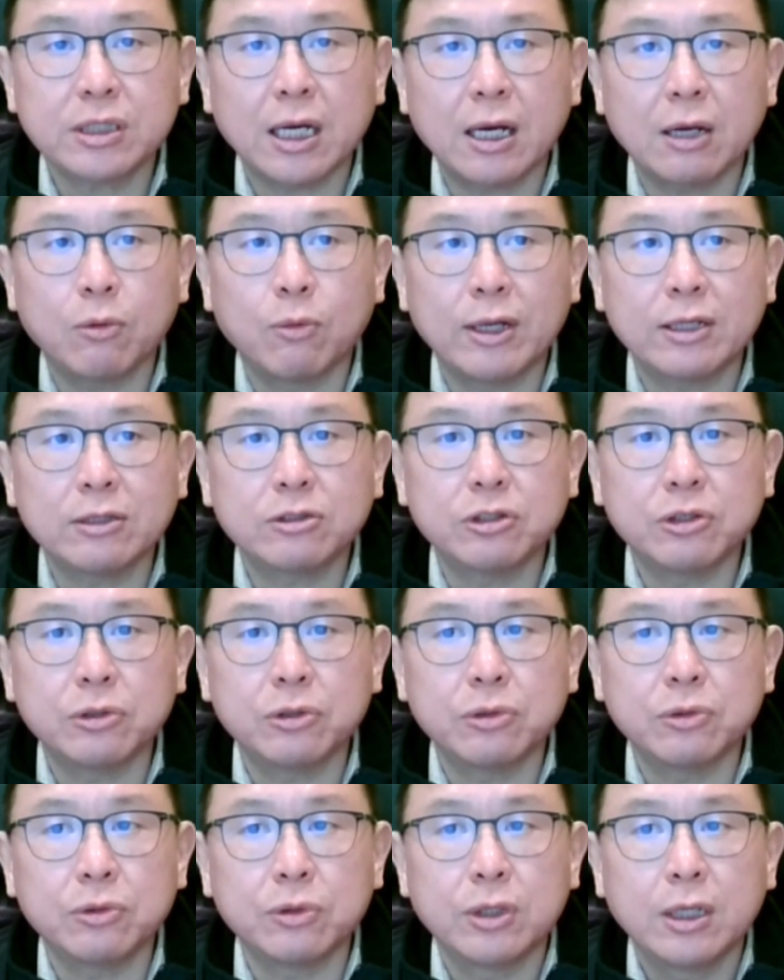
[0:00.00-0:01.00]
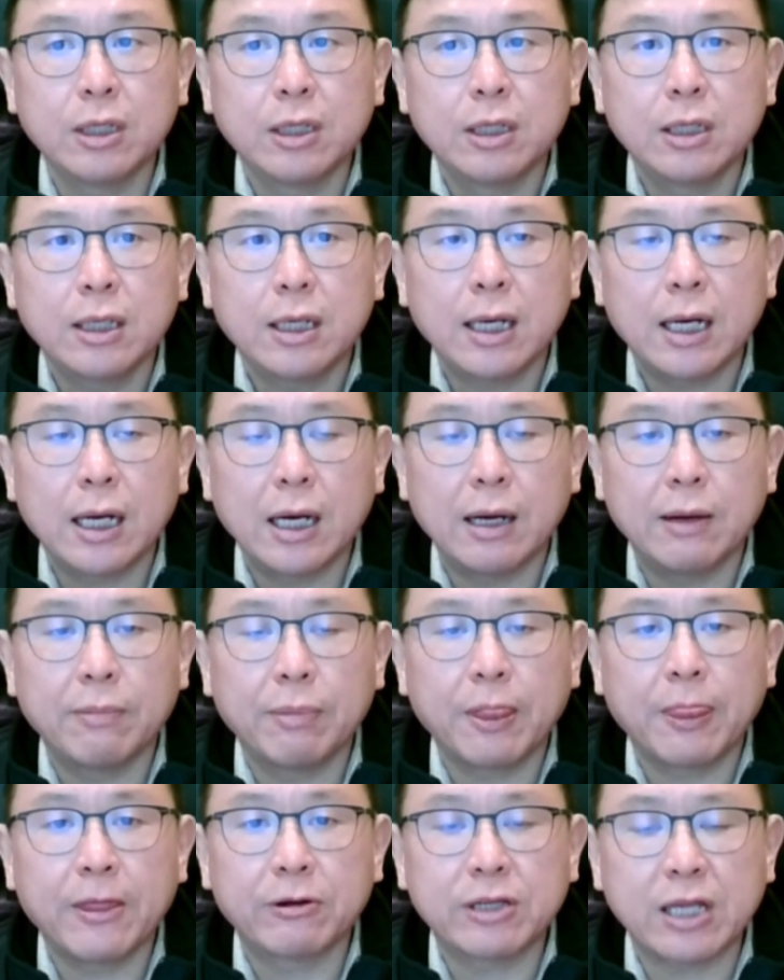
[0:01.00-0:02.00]
I went to
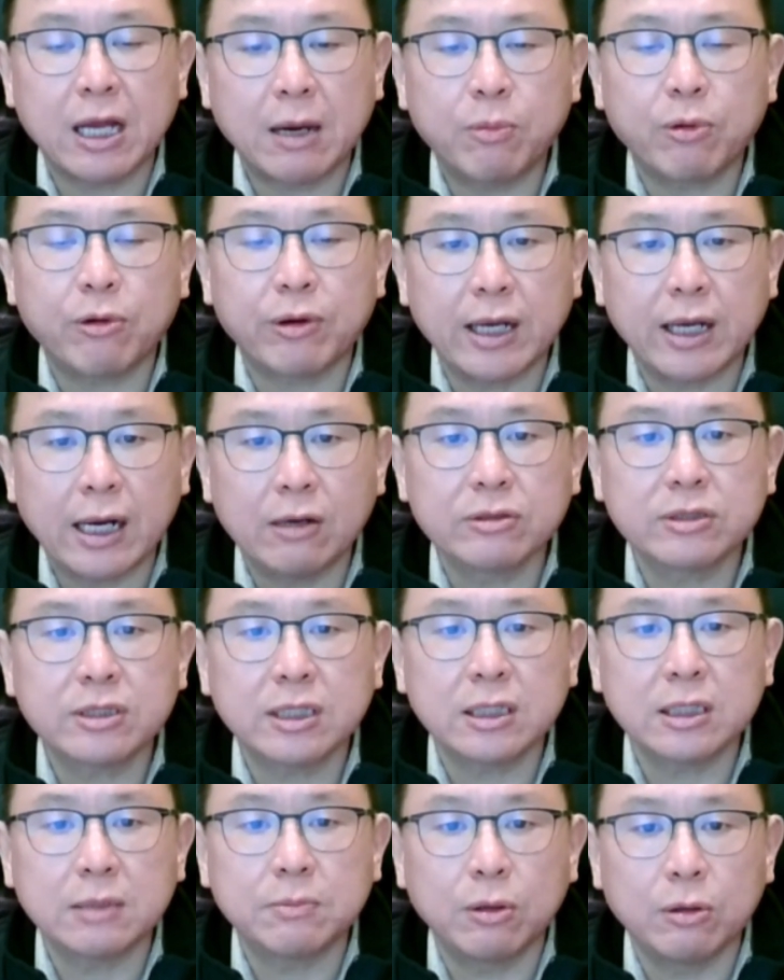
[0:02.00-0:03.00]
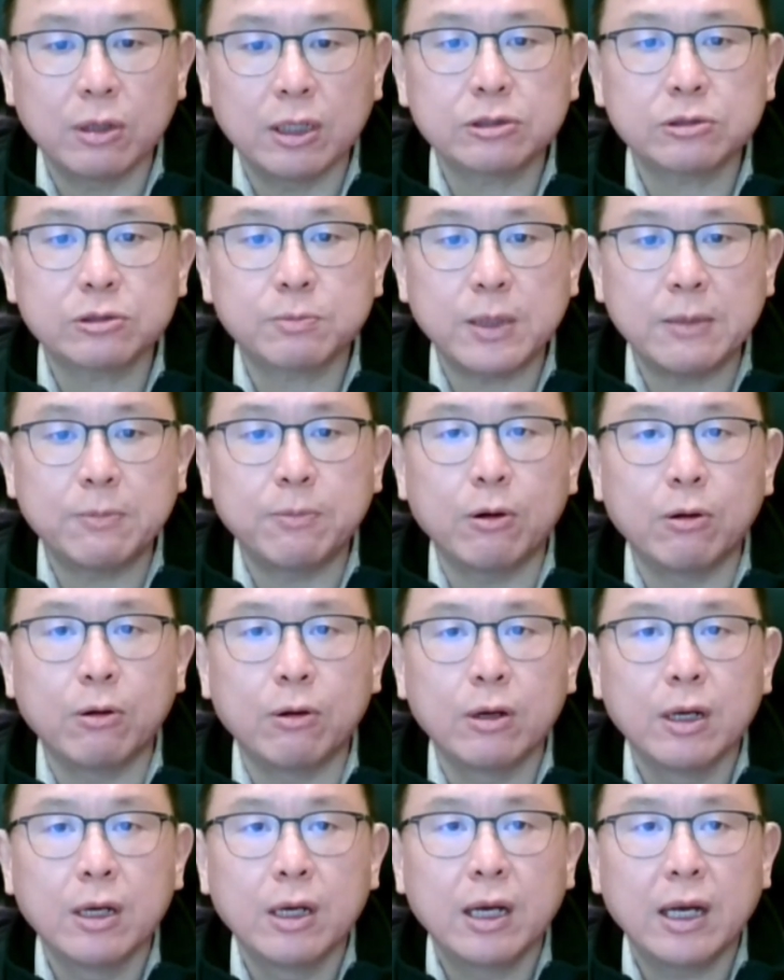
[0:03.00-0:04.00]
the temporary housing the Polish
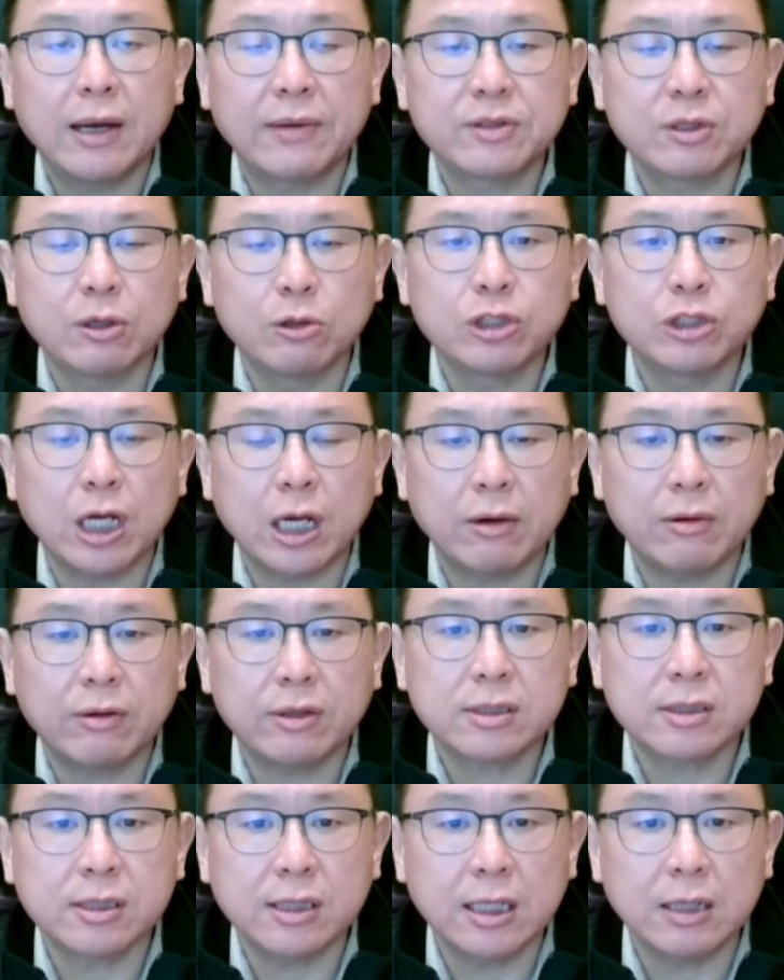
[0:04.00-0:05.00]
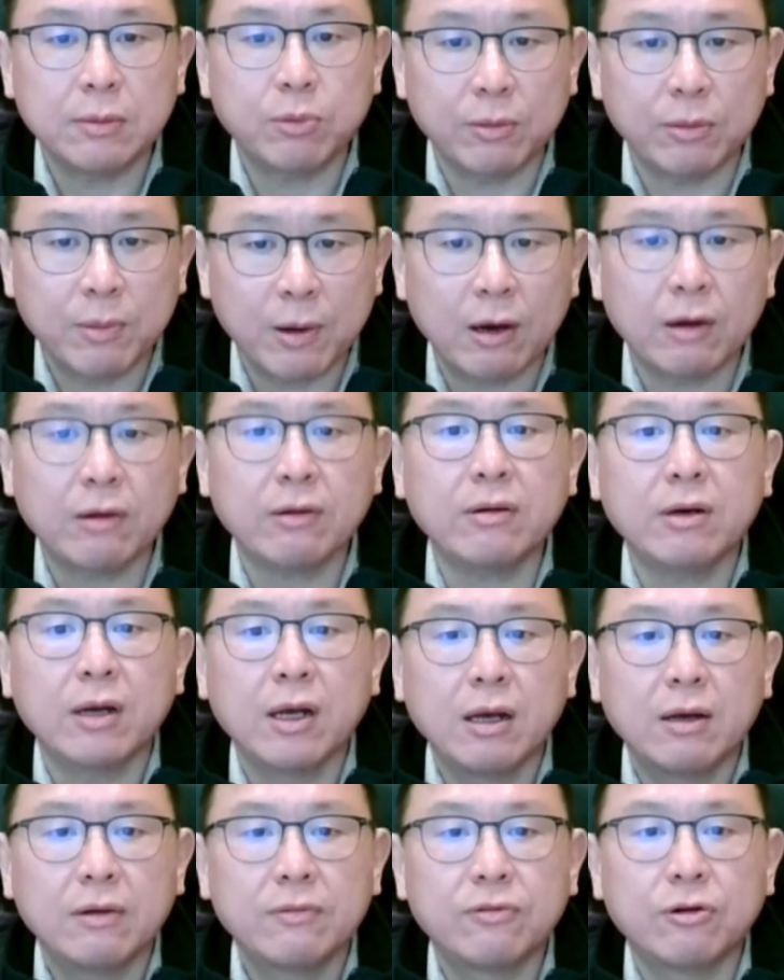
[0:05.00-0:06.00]
people have so generously prepared
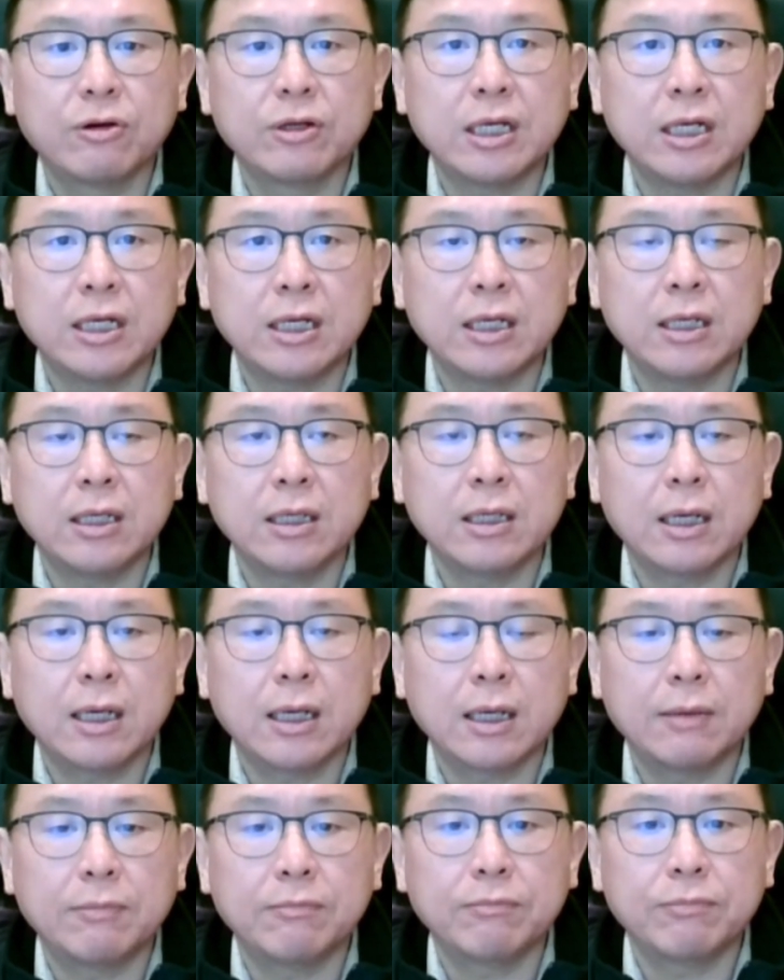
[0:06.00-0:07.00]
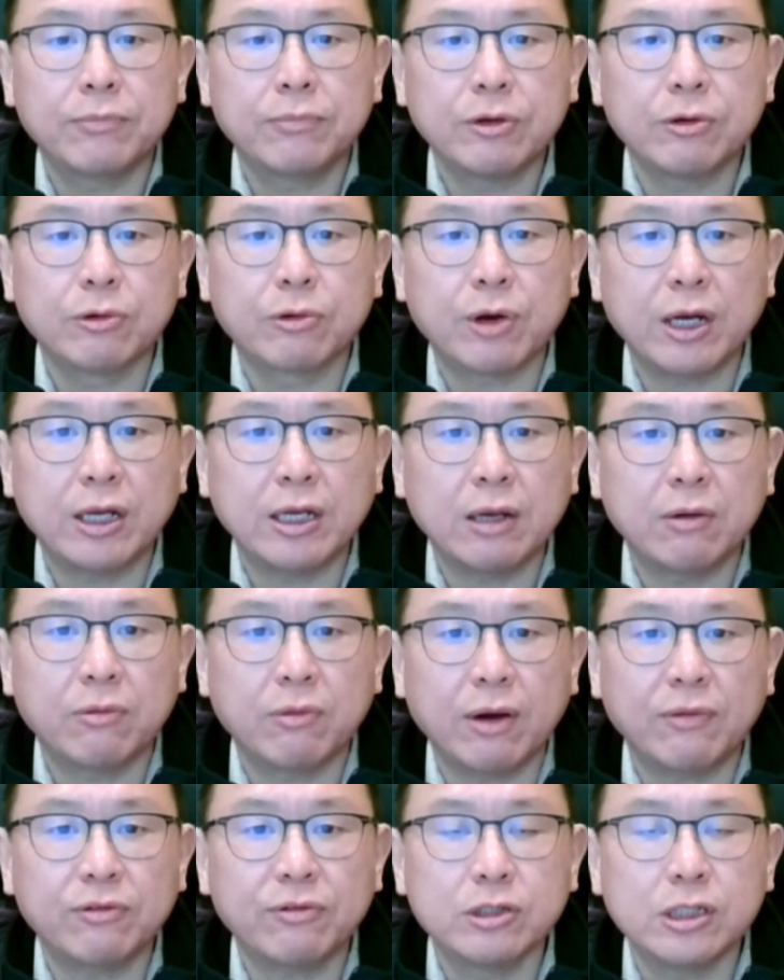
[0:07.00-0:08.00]
for the Ukrainian
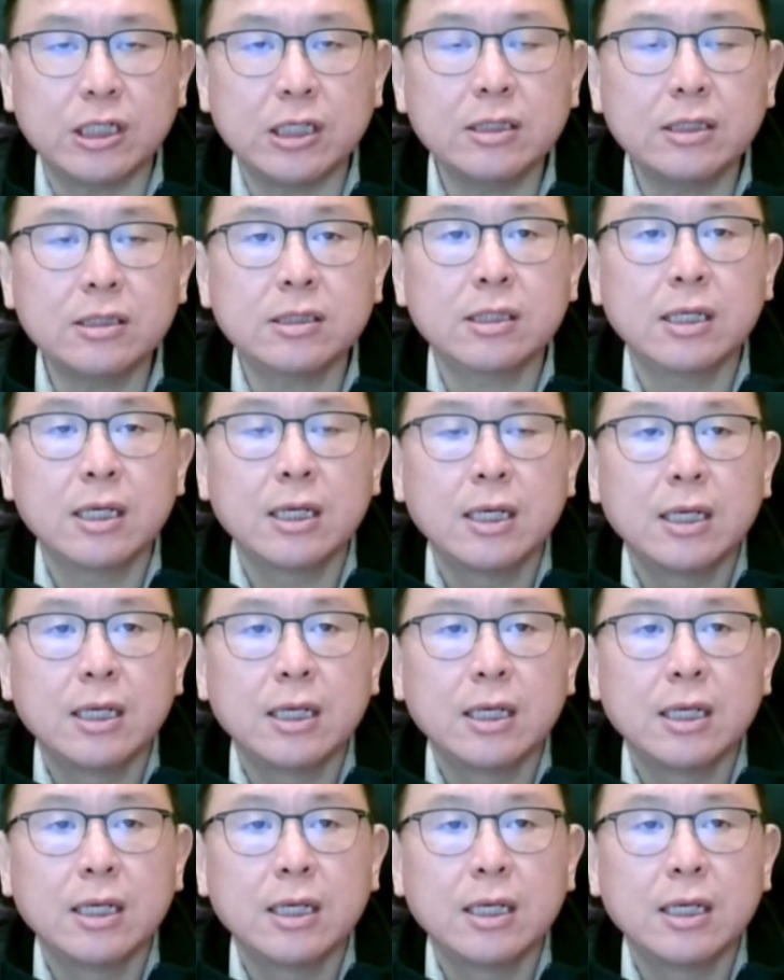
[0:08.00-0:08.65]
refugees.